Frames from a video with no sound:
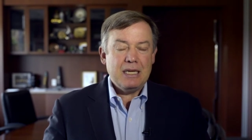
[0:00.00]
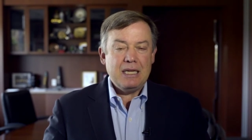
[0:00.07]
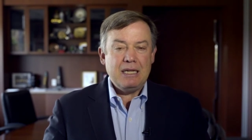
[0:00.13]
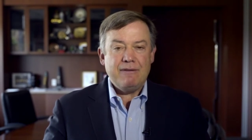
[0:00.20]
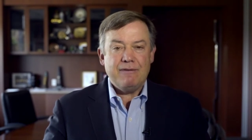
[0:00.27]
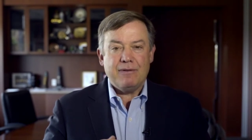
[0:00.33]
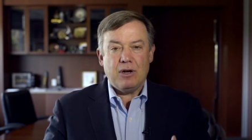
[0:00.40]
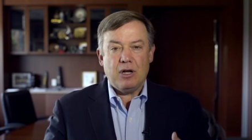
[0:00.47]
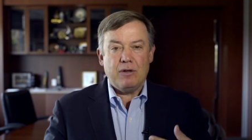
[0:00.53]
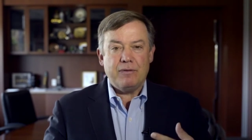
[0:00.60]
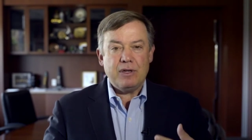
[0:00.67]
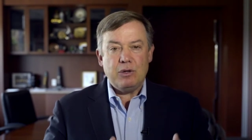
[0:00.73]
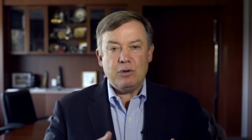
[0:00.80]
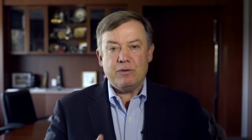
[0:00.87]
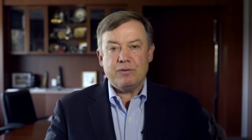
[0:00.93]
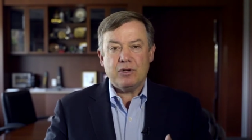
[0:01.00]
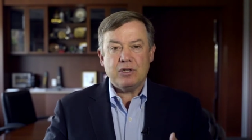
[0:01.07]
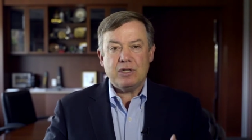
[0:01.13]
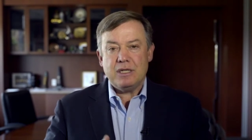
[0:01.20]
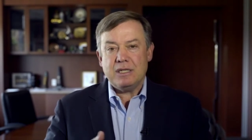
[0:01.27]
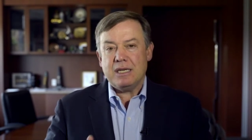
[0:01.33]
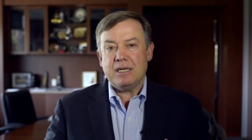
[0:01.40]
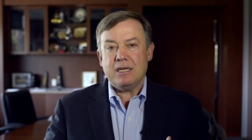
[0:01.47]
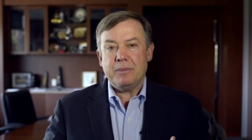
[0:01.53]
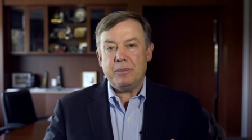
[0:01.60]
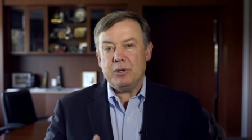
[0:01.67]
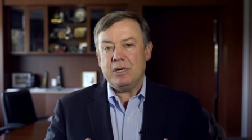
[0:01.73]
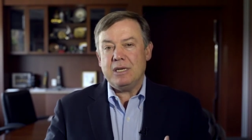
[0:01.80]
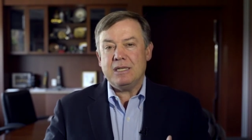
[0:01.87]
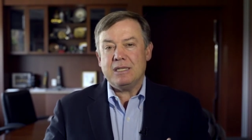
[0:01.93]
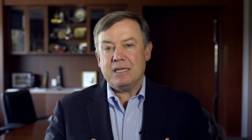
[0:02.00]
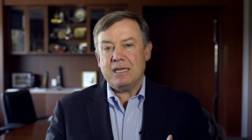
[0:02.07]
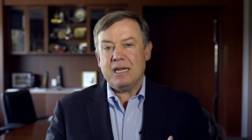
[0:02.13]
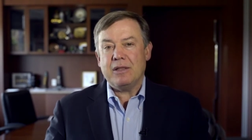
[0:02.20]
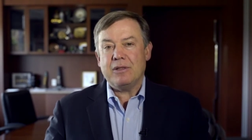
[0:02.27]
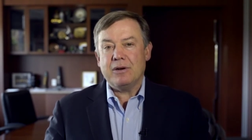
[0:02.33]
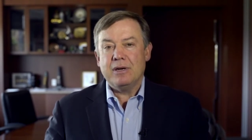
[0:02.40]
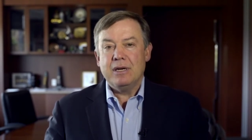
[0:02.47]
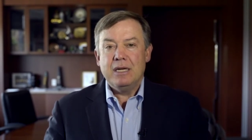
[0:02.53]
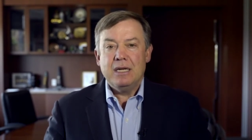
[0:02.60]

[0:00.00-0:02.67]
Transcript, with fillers: evolving universities and communities together,